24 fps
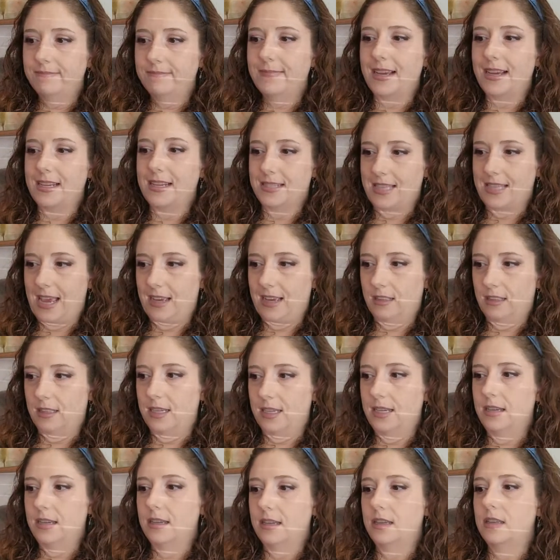
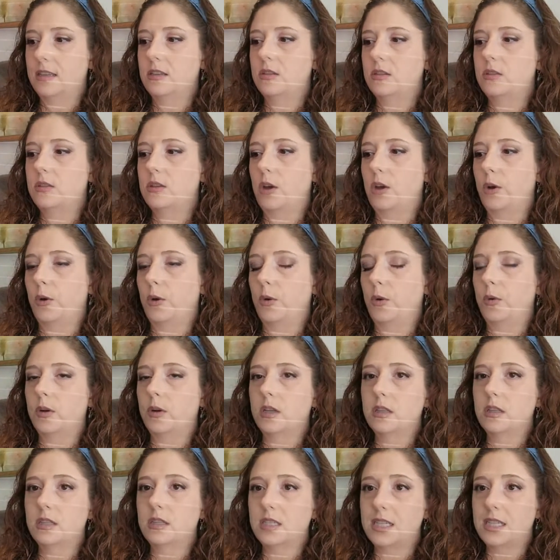Exactly. So
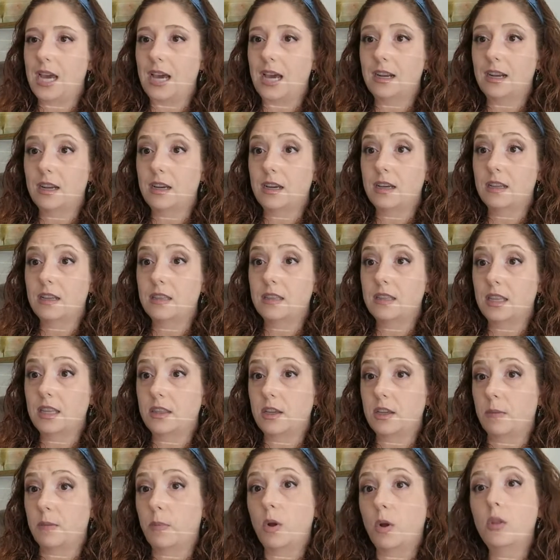the data that
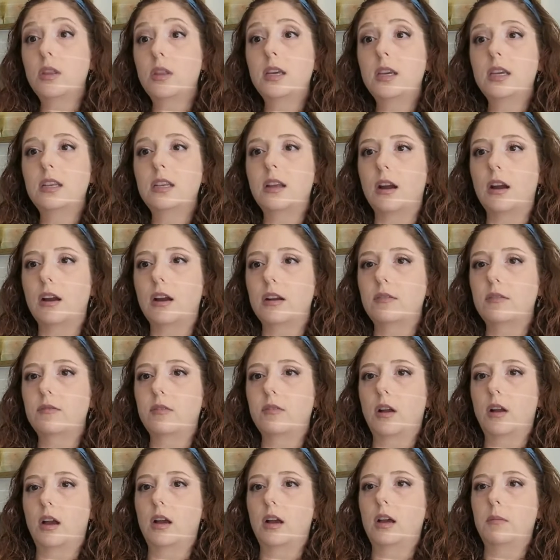they're pulling are
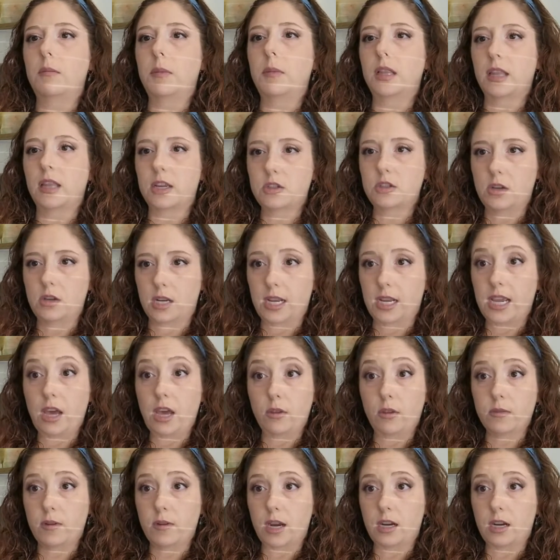from electronic
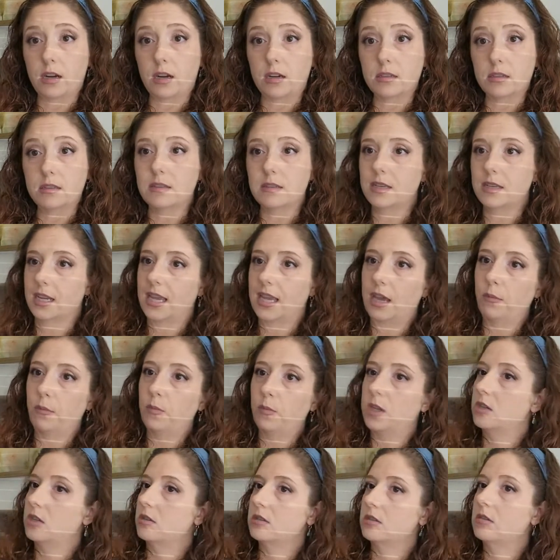health records. And again,
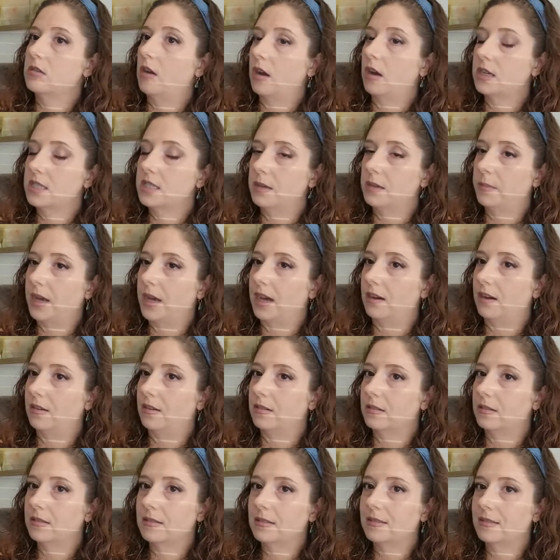we just talked
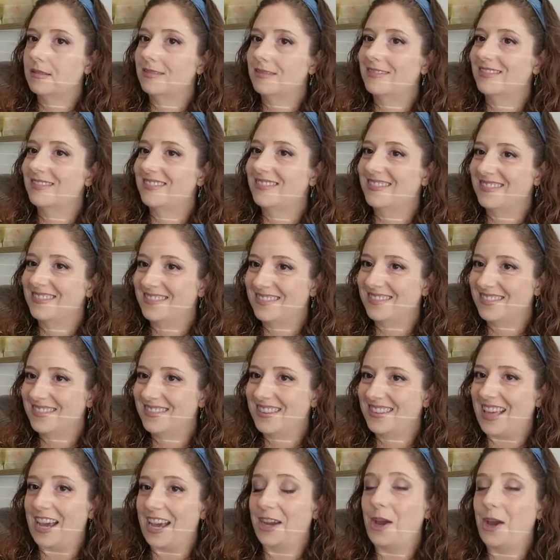about
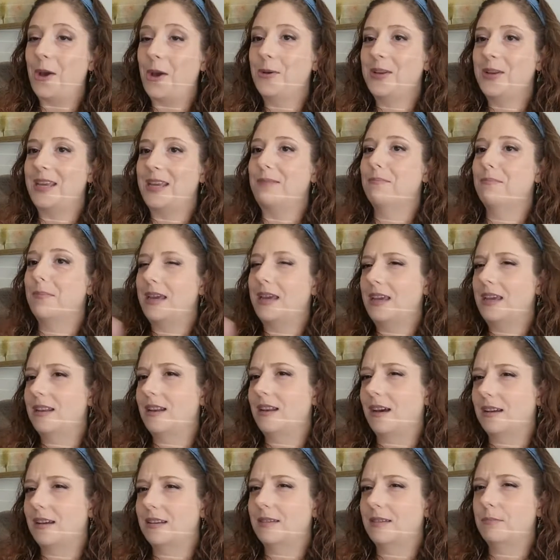that coding may
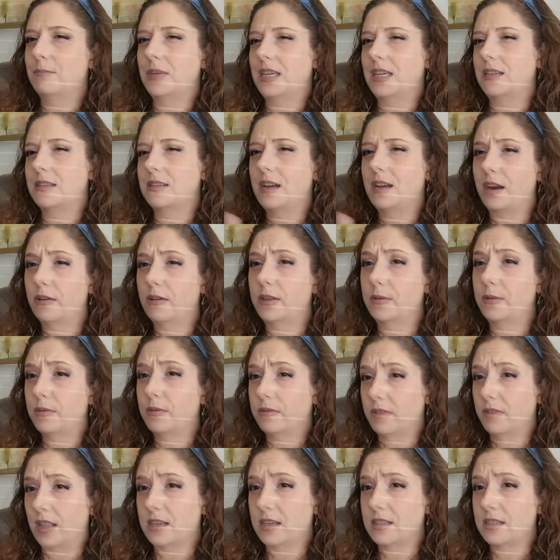not be entirely
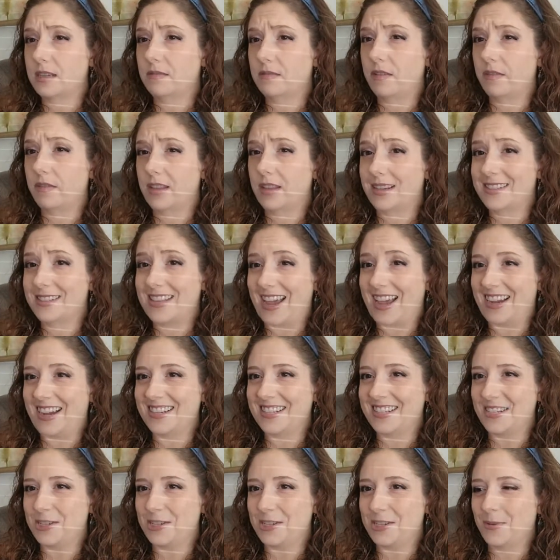reflective of the exact
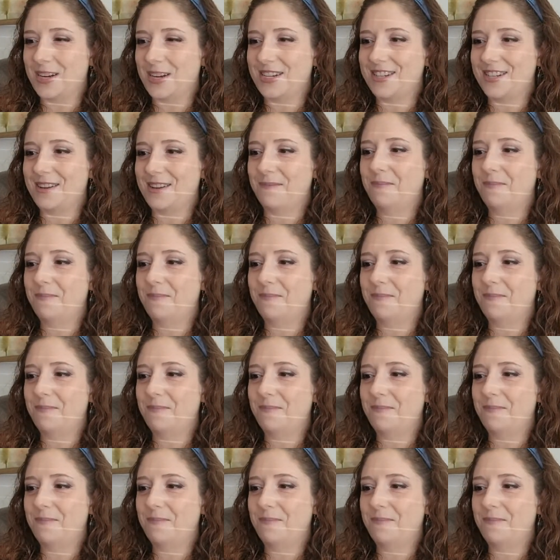situation.